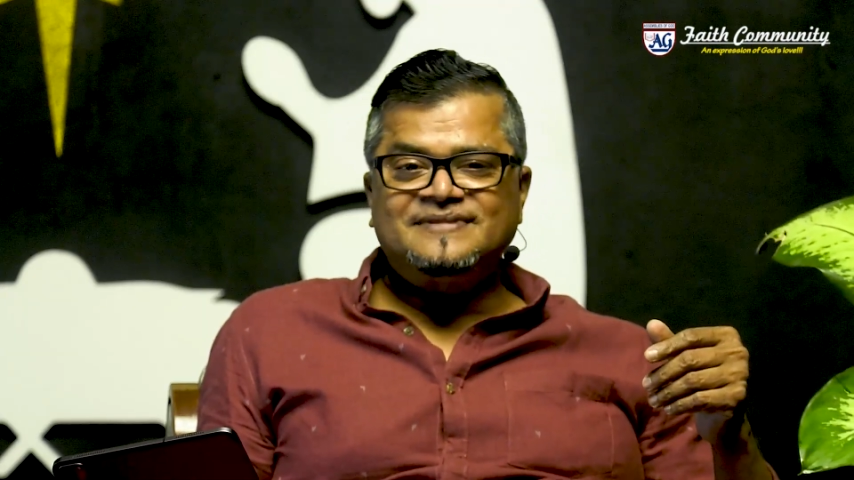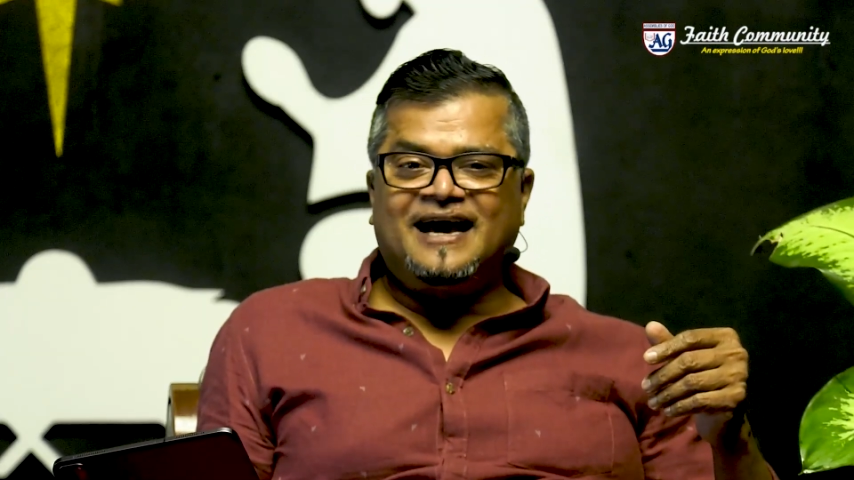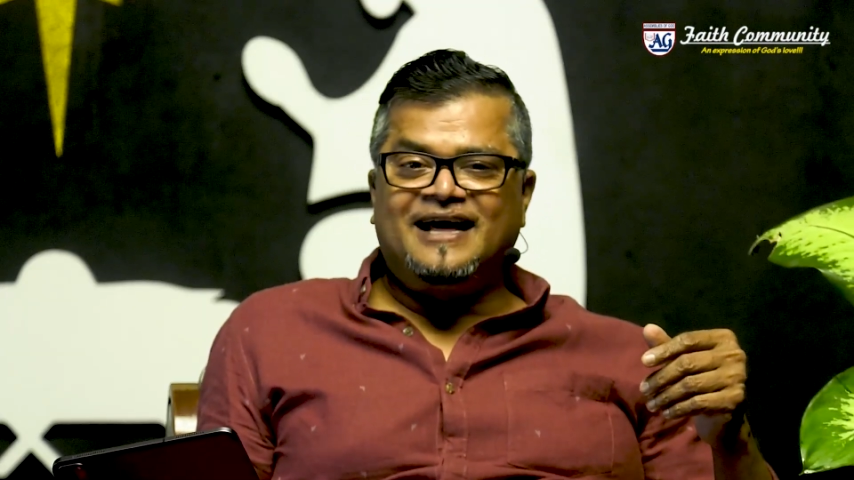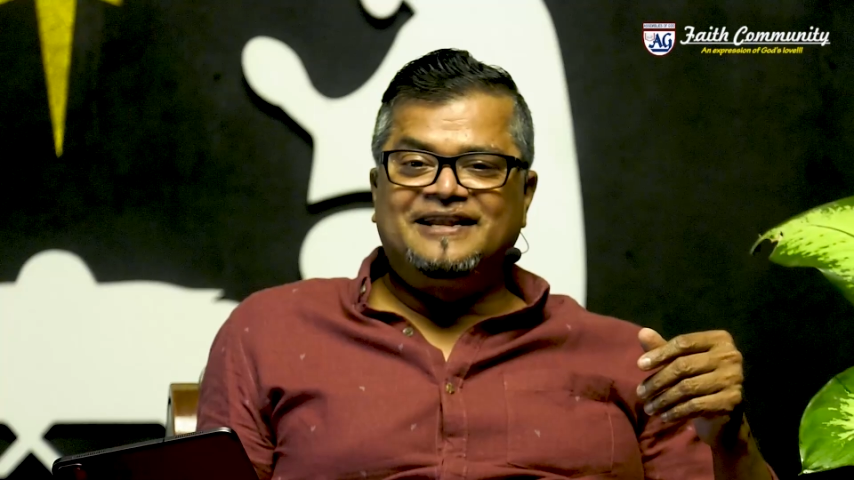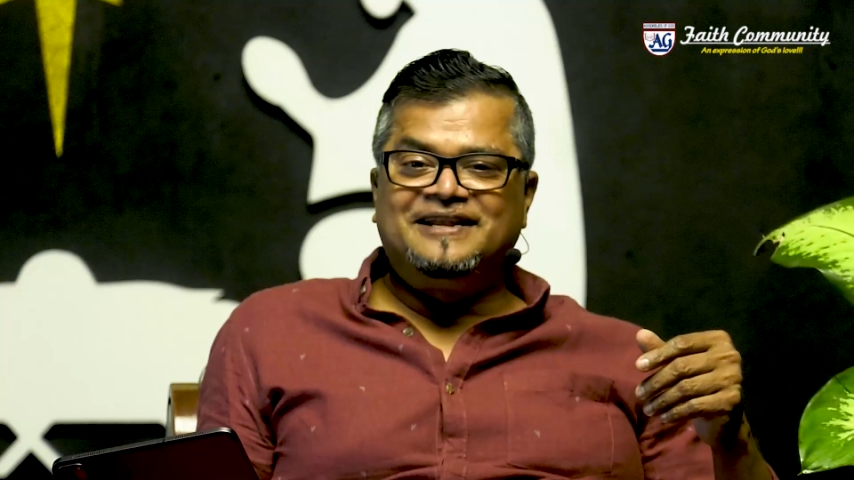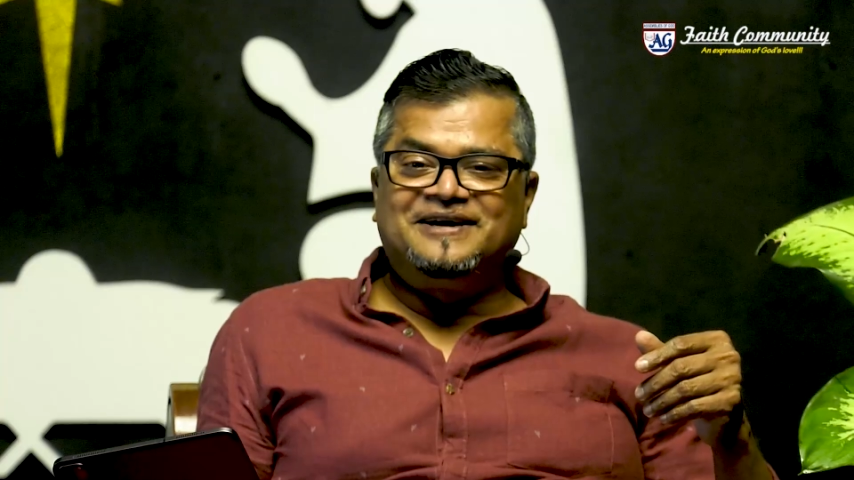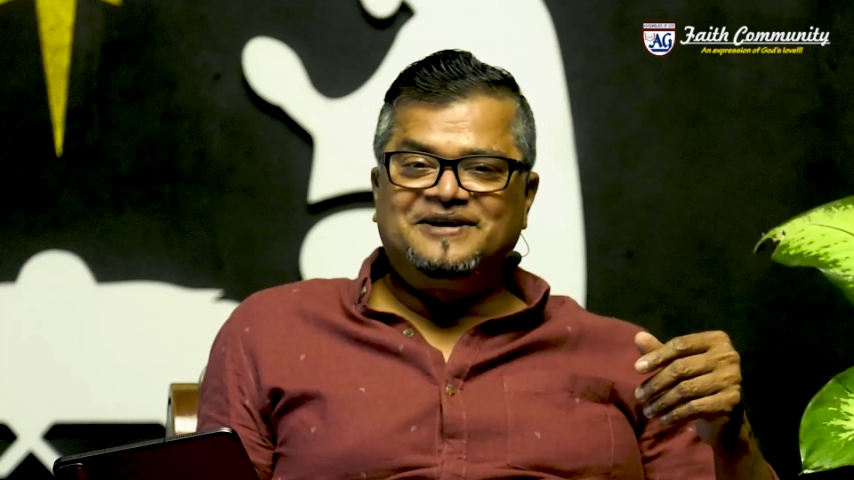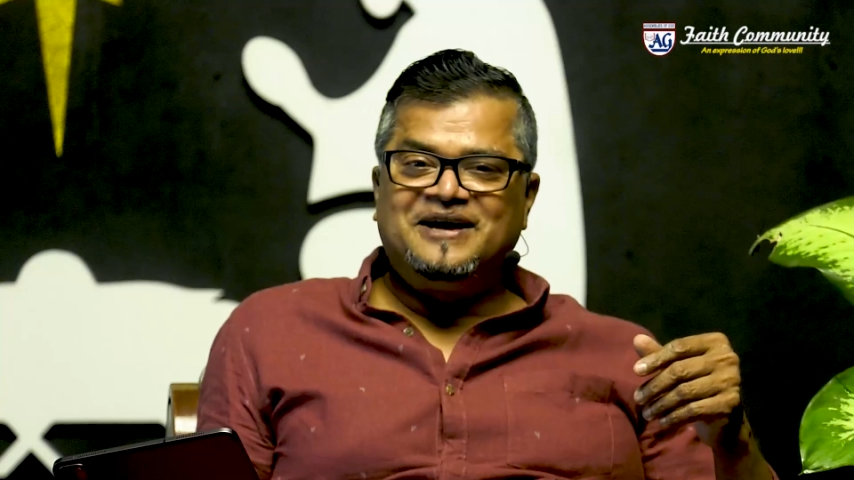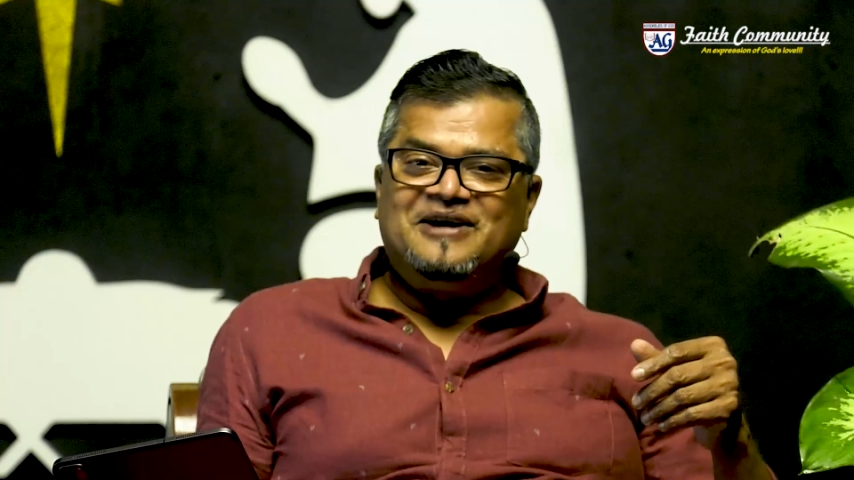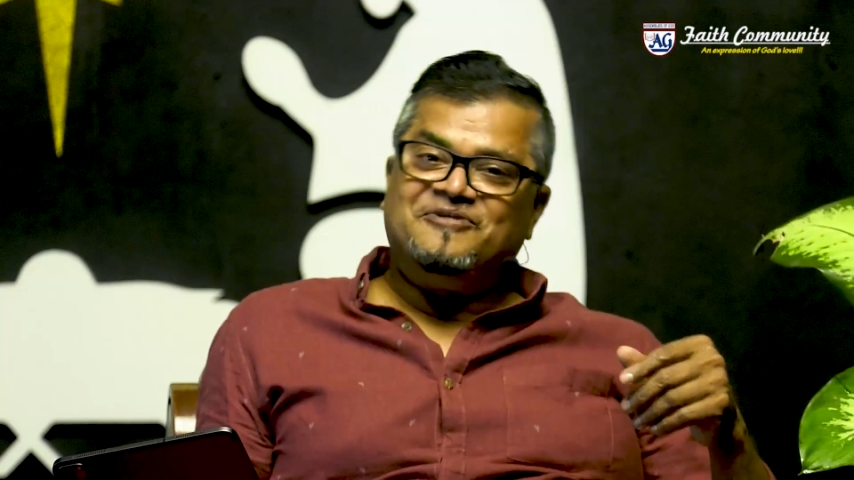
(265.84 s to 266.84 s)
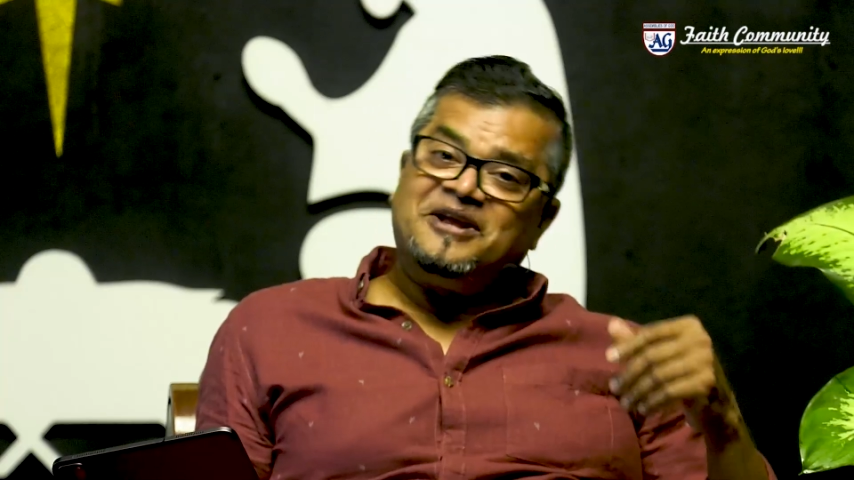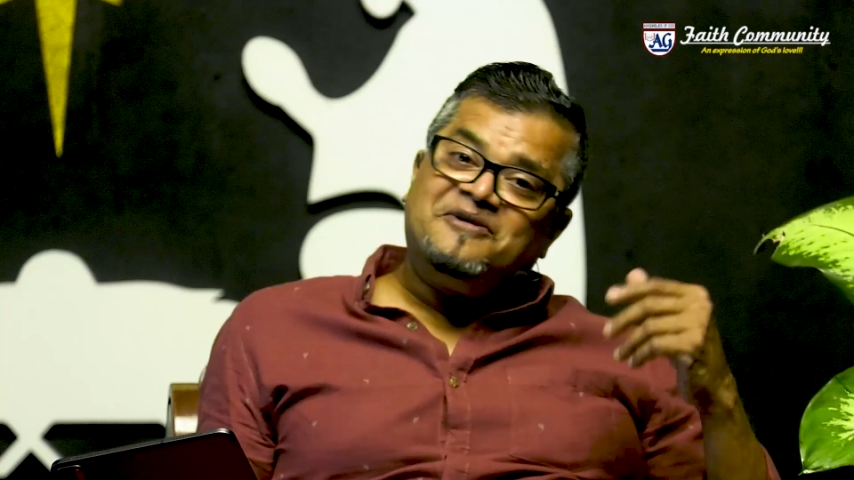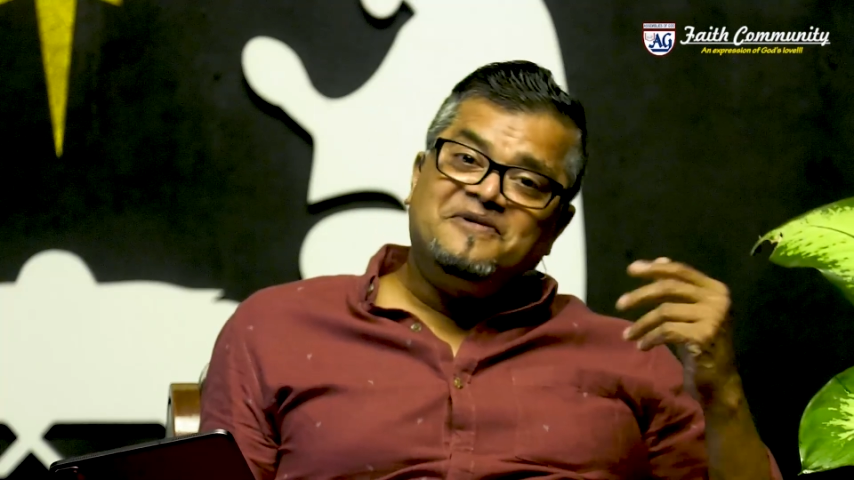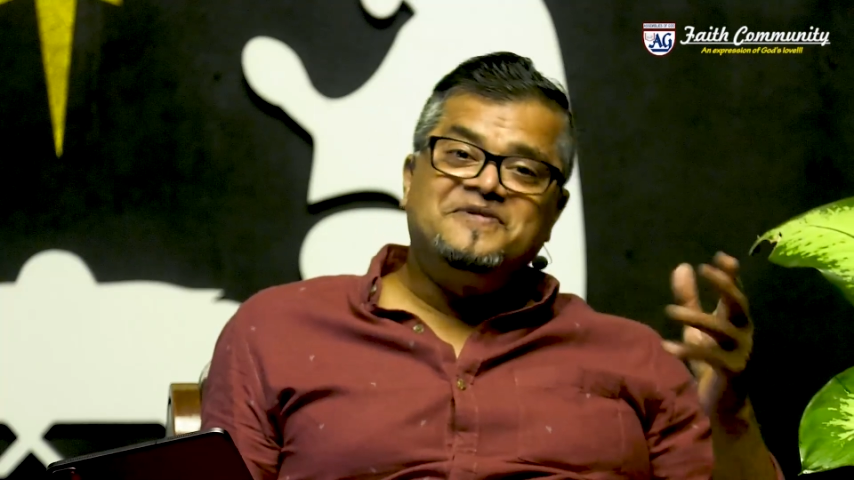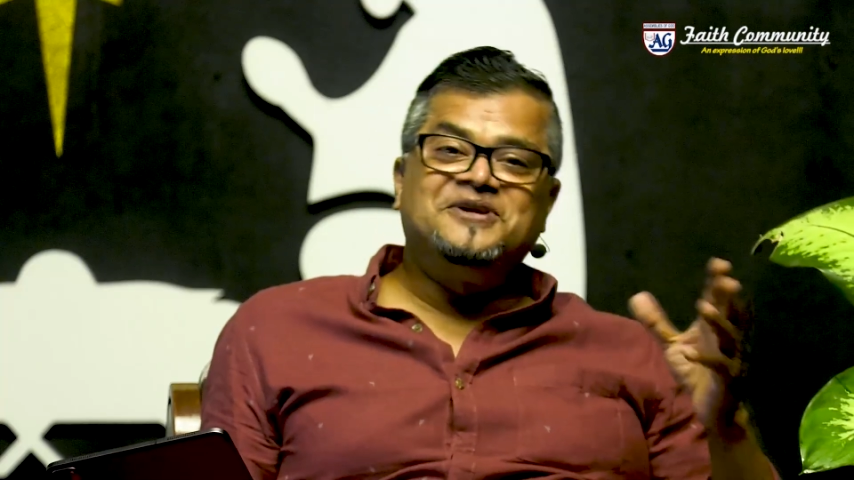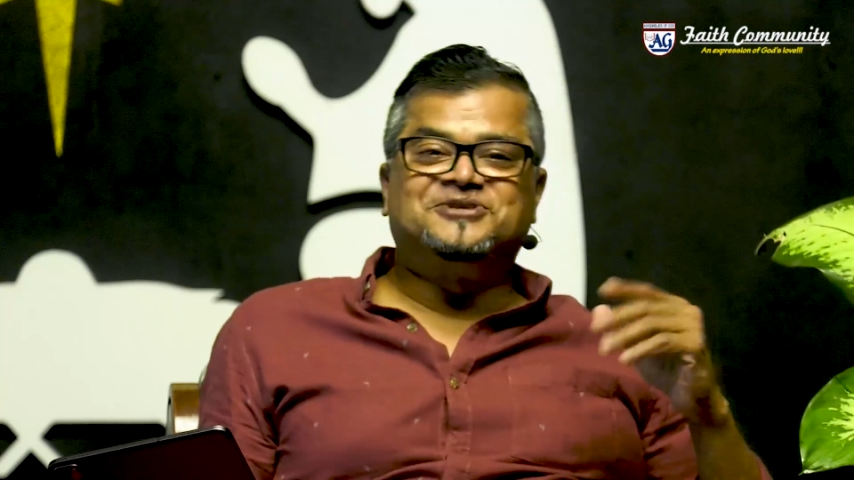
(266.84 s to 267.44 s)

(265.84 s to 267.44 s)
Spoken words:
And whenever we